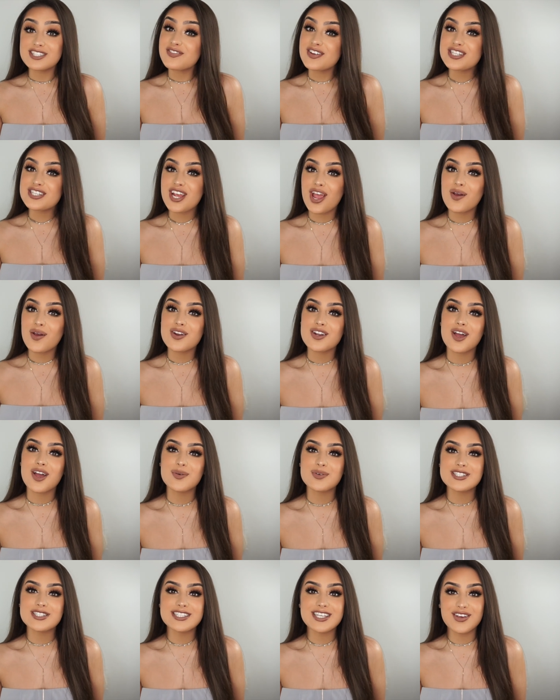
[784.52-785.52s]
this video and I
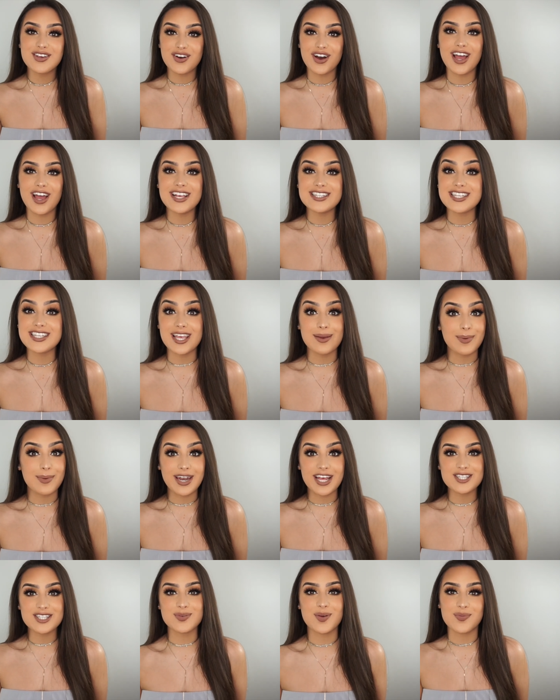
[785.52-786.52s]
will see you guys in my
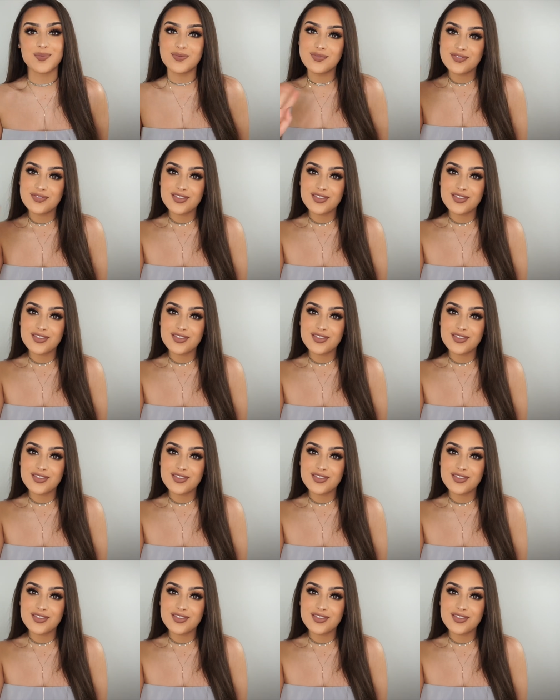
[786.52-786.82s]
next one.